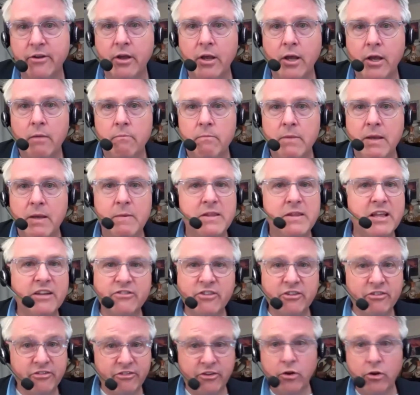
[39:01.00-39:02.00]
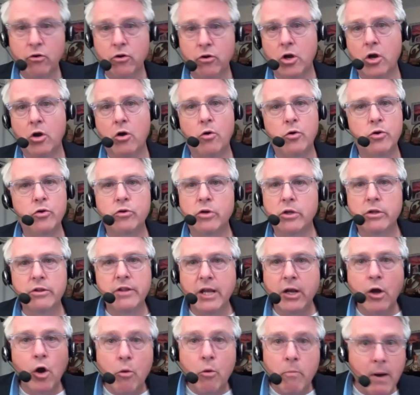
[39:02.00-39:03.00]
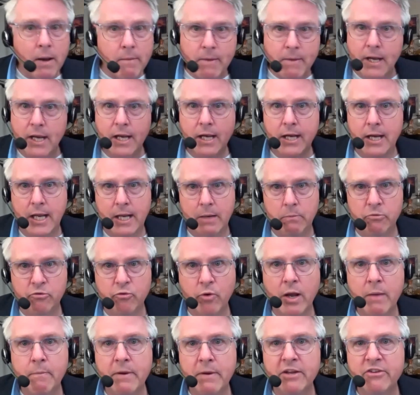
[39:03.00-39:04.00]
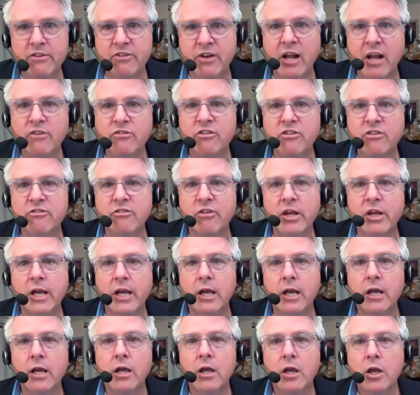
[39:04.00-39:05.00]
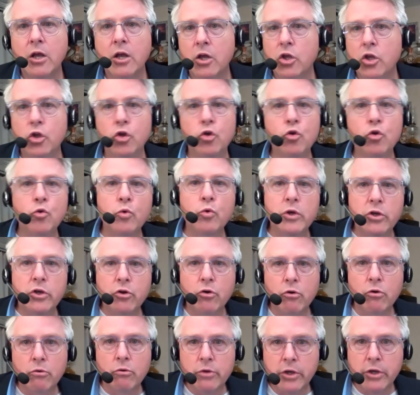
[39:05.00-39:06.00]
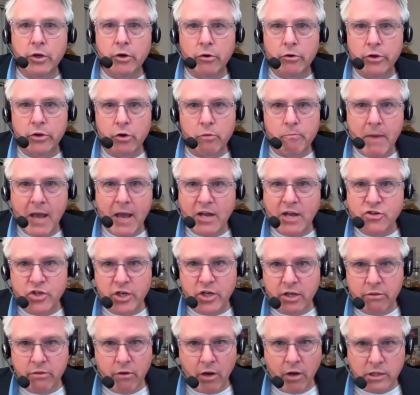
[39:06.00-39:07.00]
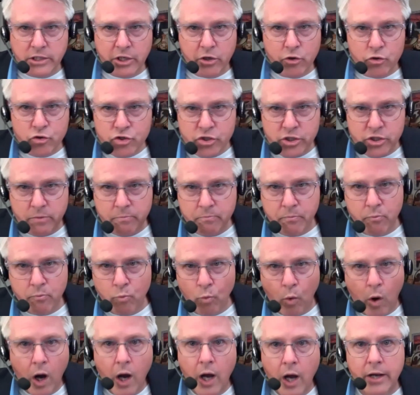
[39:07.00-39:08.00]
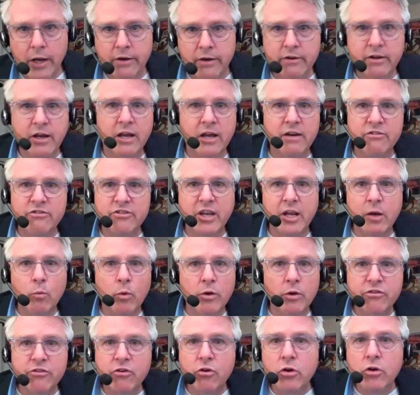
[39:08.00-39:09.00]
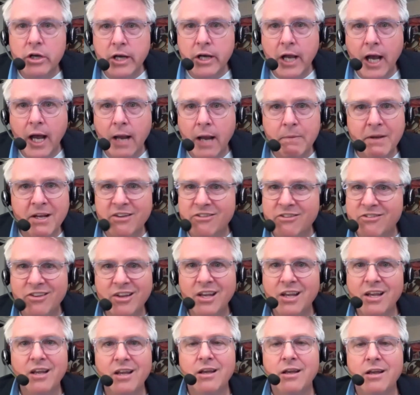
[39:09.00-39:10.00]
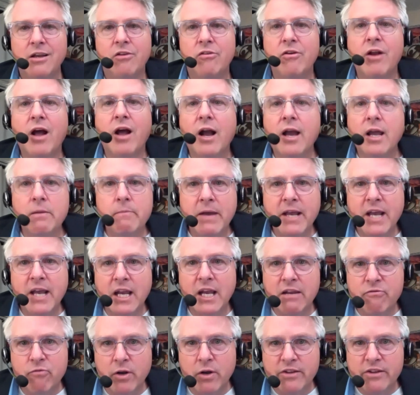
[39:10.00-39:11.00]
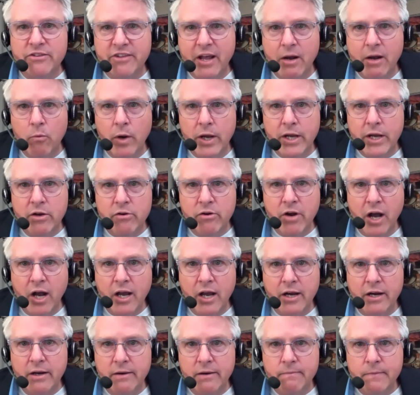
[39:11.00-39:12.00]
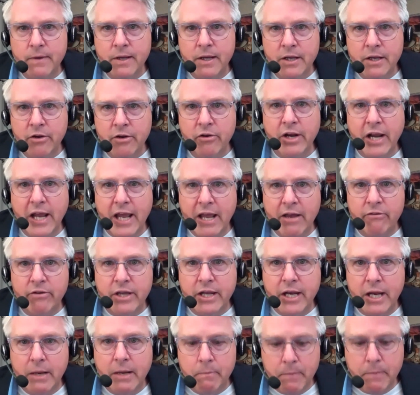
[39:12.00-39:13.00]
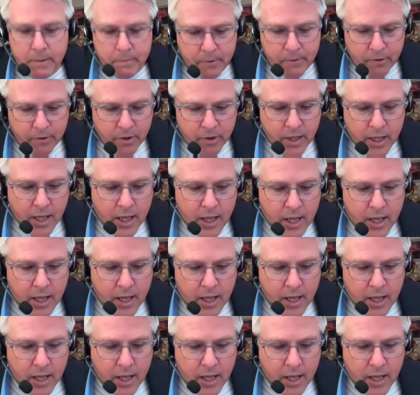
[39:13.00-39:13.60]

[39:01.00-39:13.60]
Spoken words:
Mm-hmm. Maybe that's a steer co. They go by many names, right? But it's not just like you and your magic thought leadership wand kind of saying what's good and not, because you're not going to make any friends that way. You're going to alienate people.